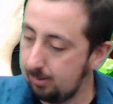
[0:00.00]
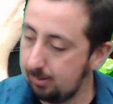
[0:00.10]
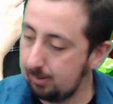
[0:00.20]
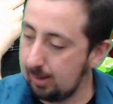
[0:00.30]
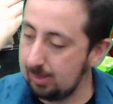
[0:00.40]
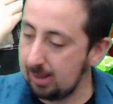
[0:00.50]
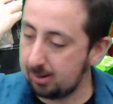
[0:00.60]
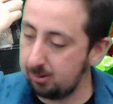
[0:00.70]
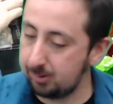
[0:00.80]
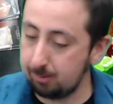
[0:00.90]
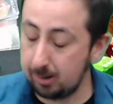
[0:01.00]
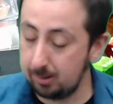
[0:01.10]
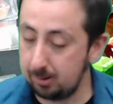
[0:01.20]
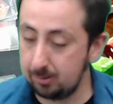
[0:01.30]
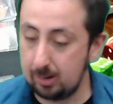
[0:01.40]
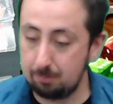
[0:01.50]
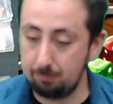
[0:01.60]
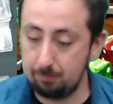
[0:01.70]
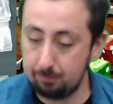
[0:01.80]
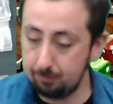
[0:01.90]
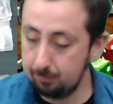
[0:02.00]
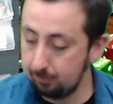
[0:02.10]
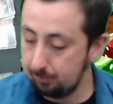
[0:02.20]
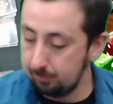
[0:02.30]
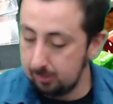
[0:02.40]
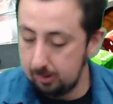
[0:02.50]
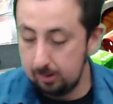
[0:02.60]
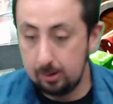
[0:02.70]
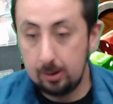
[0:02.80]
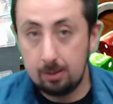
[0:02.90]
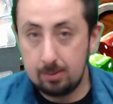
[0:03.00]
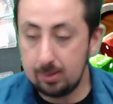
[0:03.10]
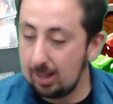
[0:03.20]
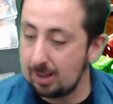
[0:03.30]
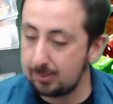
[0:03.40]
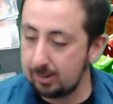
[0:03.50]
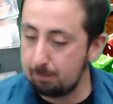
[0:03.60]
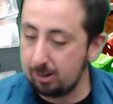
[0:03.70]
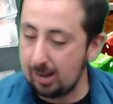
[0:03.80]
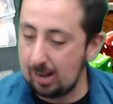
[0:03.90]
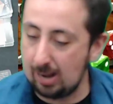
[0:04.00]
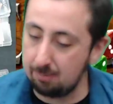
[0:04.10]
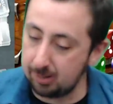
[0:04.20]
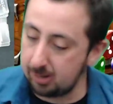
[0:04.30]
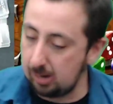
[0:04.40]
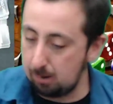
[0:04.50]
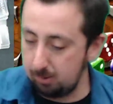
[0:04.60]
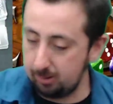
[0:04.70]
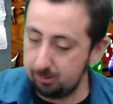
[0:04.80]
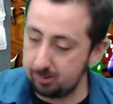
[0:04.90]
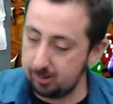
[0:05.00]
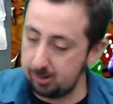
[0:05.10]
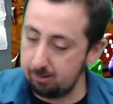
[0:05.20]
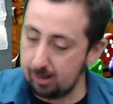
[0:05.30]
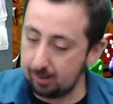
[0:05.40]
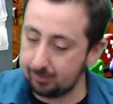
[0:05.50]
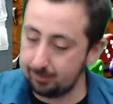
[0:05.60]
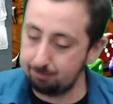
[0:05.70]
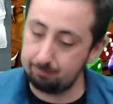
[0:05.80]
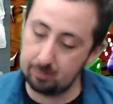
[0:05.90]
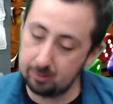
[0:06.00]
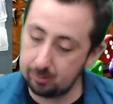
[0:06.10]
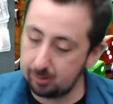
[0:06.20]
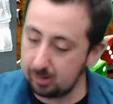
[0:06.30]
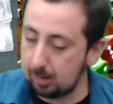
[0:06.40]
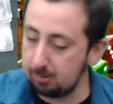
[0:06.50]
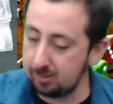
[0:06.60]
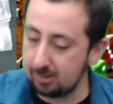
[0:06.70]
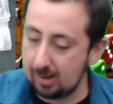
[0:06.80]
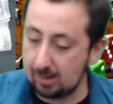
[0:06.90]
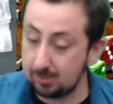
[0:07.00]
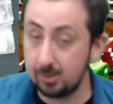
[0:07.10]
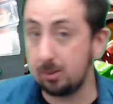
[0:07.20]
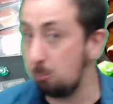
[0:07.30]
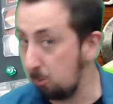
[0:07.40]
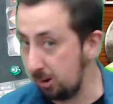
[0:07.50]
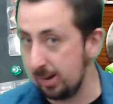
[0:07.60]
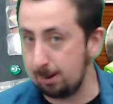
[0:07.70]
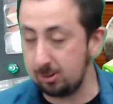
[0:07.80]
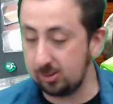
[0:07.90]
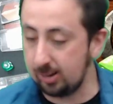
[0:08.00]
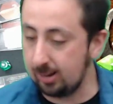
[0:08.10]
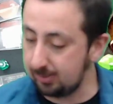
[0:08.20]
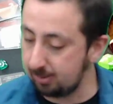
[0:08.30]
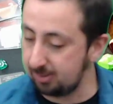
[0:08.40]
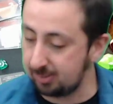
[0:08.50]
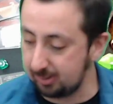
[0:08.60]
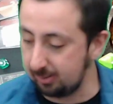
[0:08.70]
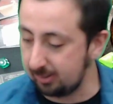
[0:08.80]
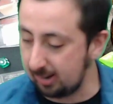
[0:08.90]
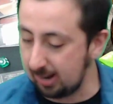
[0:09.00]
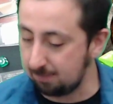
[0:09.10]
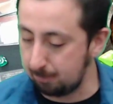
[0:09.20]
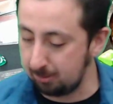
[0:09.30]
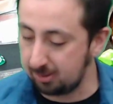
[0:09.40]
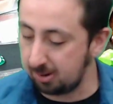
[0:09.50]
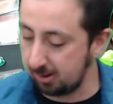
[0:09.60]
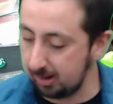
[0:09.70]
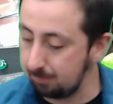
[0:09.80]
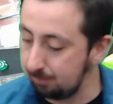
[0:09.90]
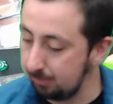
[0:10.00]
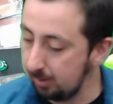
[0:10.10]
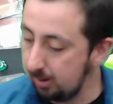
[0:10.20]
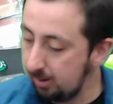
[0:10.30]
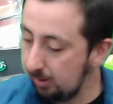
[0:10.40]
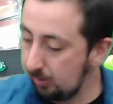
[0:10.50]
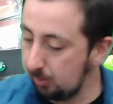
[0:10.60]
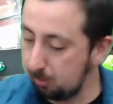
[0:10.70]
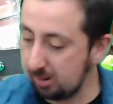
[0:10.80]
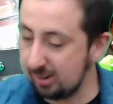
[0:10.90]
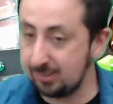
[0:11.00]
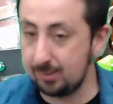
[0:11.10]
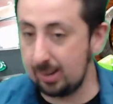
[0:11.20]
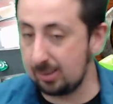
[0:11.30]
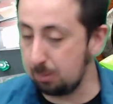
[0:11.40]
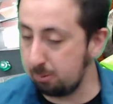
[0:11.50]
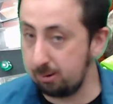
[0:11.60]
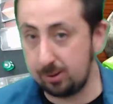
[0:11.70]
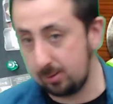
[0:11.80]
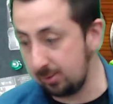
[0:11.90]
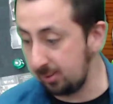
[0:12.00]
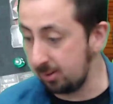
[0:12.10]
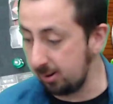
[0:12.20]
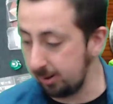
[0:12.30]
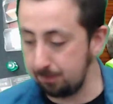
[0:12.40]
And that goes directly on top. Then lastly, we have the Goblin, who's going to go next. So the Goblin's attack is going to do 1 damage, and it's going to steal a die from the target. So we're going to select the Priest as the target.